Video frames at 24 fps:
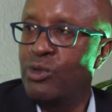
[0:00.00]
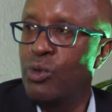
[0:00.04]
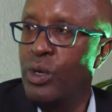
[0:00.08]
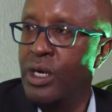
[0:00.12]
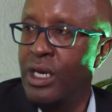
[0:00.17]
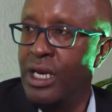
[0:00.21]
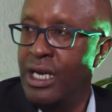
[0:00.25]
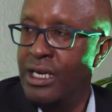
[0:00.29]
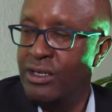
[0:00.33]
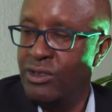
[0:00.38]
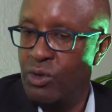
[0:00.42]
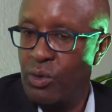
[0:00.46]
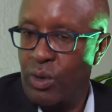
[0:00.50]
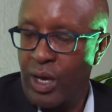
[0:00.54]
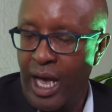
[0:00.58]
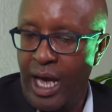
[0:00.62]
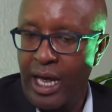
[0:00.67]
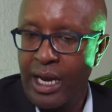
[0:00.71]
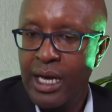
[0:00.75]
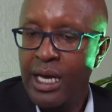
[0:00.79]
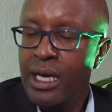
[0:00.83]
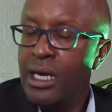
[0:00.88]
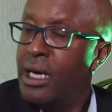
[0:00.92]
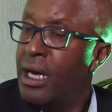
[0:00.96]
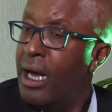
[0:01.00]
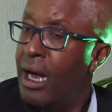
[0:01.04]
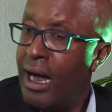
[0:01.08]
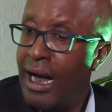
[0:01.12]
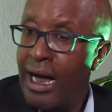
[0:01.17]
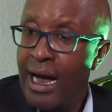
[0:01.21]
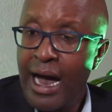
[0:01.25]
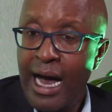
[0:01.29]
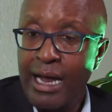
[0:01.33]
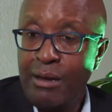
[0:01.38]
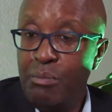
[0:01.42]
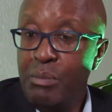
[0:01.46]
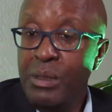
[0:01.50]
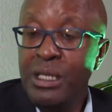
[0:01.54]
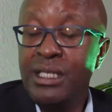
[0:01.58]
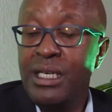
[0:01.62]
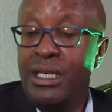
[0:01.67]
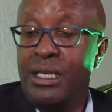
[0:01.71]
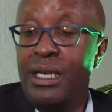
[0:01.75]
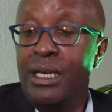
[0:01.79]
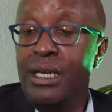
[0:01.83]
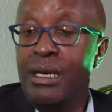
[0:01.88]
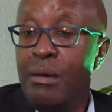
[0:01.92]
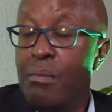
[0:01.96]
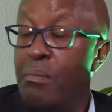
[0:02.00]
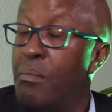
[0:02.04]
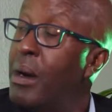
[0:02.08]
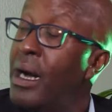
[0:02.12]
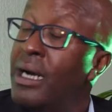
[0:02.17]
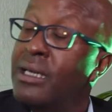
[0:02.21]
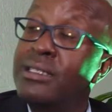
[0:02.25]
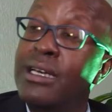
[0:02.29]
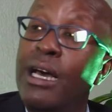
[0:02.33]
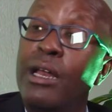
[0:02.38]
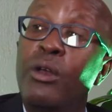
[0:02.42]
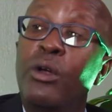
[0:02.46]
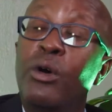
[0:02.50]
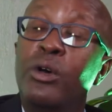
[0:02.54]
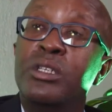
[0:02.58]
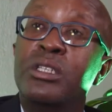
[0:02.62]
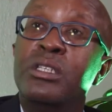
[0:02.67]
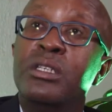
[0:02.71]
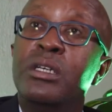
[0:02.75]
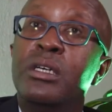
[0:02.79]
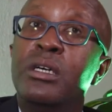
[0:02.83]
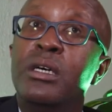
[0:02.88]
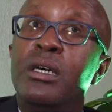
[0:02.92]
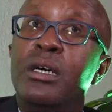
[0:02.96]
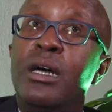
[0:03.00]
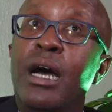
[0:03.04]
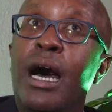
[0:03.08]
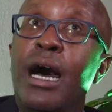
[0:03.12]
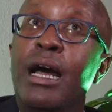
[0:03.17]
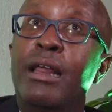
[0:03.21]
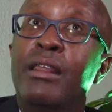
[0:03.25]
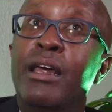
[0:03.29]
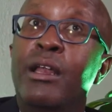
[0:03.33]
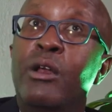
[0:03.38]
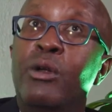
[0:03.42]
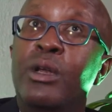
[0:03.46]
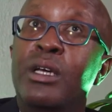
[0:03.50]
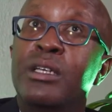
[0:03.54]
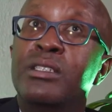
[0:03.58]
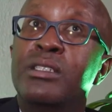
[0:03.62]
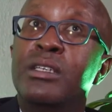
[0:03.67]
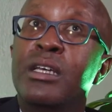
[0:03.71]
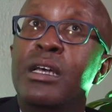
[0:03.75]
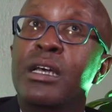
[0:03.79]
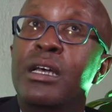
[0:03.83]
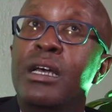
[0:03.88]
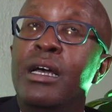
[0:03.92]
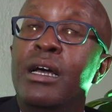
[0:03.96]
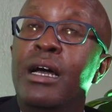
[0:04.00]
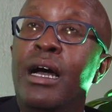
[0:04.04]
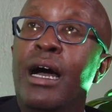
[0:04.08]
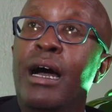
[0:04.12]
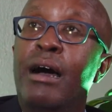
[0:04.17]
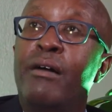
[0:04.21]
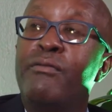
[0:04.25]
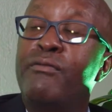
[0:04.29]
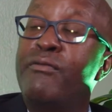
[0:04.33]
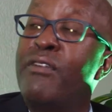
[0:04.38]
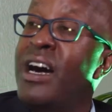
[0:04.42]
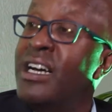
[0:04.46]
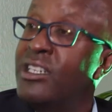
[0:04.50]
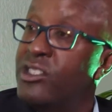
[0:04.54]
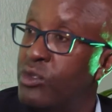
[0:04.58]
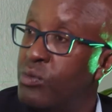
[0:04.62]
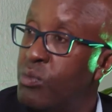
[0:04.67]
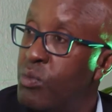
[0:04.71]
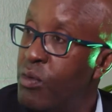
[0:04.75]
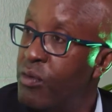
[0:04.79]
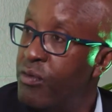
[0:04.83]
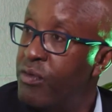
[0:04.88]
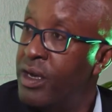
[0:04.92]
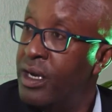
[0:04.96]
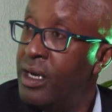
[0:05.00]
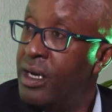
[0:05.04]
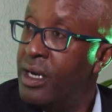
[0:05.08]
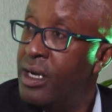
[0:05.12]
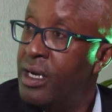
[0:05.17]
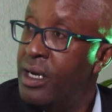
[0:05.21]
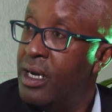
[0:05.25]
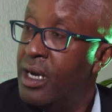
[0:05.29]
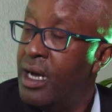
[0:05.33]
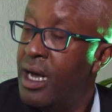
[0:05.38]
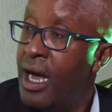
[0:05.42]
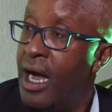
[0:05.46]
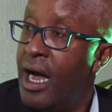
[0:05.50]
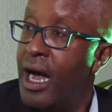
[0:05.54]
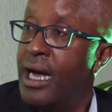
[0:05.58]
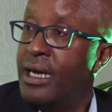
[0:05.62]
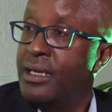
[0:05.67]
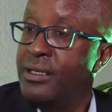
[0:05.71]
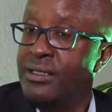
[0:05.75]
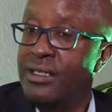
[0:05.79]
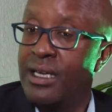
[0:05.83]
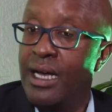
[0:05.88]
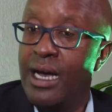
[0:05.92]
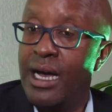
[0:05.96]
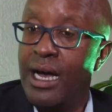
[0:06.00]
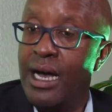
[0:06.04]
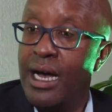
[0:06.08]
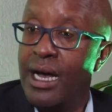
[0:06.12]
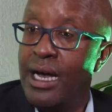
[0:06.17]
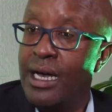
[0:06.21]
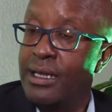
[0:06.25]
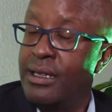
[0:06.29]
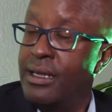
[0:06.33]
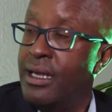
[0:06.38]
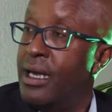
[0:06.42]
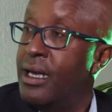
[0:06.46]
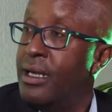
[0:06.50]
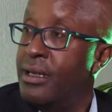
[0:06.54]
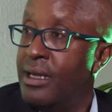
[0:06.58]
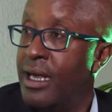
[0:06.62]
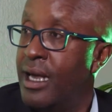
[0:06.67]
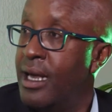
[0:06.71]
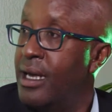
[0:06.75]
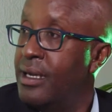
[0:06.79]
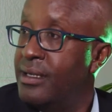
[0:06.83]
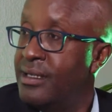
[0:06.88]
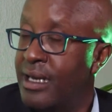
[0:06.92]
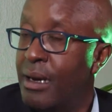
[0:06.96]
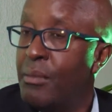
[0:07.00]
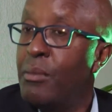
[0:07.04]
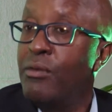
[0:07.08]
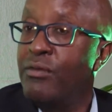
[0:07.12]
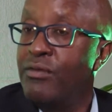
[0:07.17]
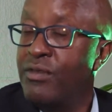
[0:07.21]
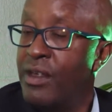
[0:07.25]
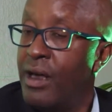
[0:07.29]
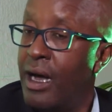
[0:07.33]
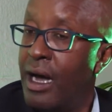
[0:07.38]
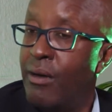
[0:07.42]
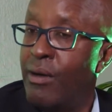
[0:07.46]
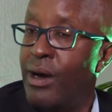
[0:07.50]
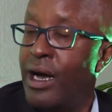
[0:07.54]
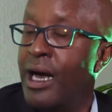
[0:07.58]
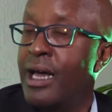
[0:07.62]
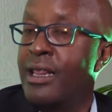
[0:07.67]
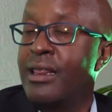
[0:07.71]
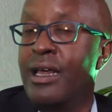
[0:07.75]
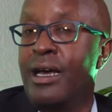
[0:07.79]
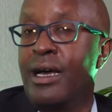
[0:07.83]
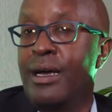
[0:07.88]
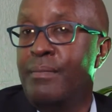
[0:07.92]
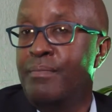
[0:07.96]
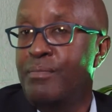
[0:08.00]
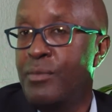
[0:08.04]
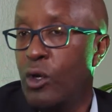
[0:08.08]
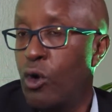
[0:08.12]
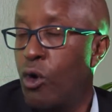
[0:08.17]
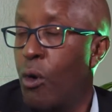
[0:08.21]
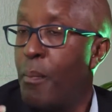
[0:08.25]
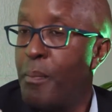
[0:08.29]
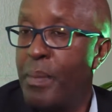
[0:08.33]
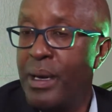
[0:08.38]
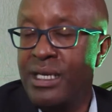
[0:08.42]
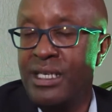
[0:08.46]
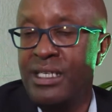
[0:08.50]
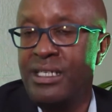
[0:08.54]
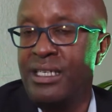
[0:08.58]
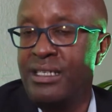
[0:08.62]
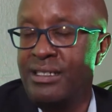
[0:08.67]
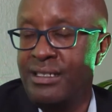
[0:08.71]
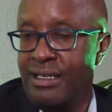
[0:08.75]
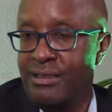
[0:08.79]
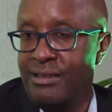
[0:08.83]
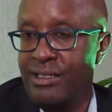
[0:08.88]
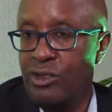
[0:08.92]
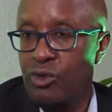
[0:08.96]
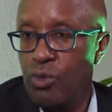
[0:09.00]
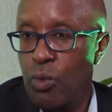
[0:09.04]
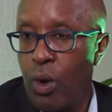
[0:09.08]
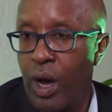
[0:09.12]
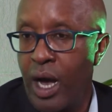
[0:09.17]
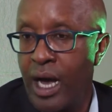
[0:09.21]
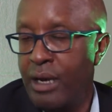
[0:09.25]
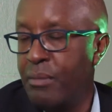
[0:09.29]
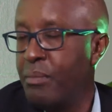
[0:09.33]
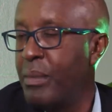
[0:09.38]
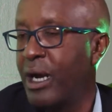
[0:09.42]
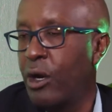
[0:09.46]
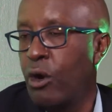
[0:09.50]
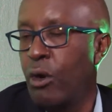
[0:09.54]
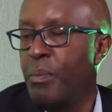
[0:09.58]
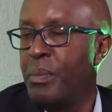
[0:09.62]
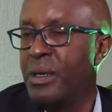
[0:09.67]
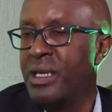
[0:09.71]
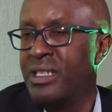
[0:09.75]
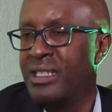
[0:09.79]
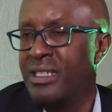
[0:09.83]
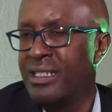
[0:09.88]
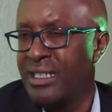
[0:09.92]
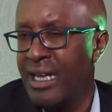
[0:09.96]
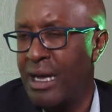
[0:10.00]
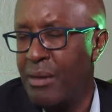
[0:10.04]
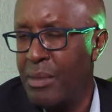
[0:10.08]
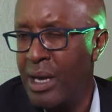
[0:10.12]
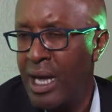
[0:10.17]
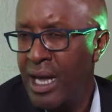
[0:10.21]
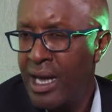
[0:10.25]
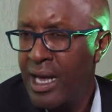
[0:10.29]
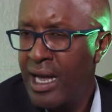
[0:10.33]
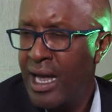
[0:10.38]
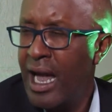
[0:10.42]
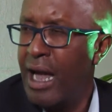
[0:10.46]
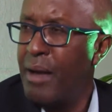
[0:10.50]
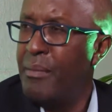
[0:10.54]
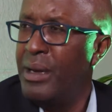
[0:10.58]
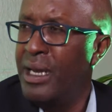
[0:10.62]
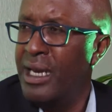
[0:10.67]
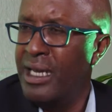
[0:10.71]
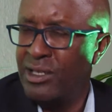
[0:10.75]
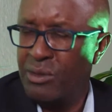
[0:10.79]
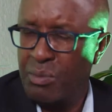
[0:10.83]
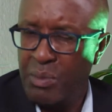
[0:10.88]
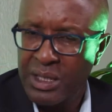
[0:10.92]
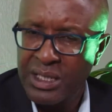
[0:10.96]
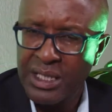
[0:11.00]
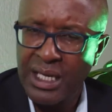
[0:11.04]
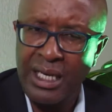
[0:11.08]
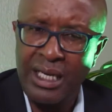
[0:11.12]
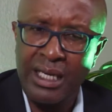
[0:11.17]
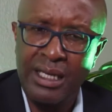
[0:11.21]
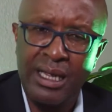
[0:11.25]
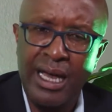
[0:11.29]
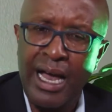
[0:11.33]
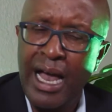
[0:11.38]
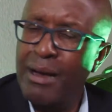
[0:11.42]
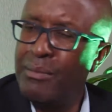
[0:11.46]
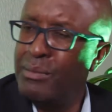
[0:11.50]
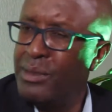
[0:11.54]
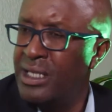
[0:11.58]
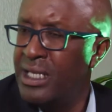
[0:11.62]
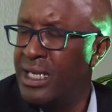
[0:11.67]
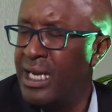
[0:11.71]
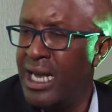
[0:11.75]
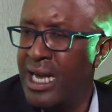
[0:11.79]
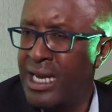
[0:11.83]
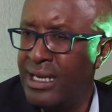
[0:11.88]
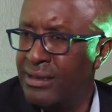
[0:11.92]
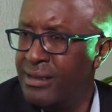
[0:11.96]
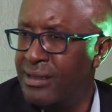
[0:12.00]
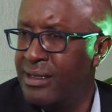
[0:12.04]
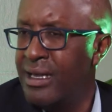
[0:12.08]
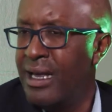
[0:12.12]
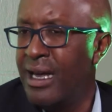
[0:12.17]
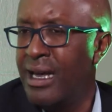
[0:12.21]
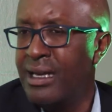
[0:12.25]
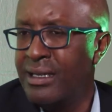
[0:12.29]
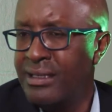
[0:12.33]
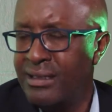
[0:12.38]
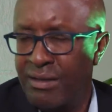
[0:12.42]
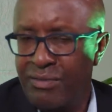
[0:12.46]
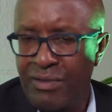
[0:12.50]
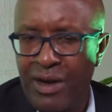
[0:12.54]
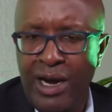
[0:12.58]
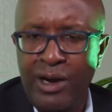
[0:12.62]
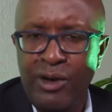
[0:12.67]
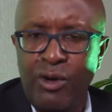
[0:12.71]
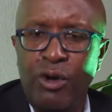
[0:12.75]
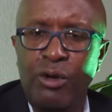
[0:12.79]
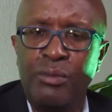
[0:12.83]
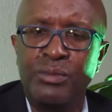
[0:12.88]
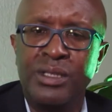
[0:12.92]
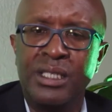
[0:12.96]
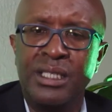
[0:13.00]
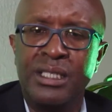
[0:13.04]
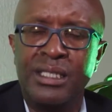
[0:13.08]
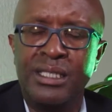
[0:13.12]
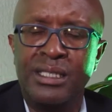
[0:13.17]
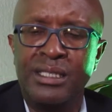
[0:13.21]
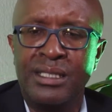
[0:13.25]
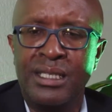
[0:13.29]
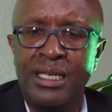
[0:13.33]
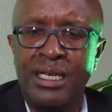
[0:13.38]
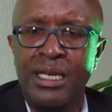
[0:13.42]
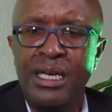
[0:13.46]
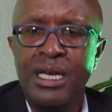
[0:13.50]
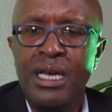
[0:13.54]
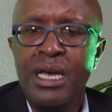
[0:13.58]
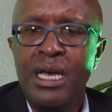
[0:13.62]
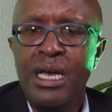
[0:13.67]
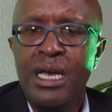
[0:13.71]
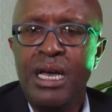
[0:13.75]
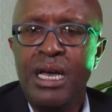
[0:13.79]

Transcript: as quickly as you can. Admittedly, banks are not, they're not as fast moving as some of our other competitors, as it were. And by competitors, I mean especially the MTNs, the Safaricoms, etc.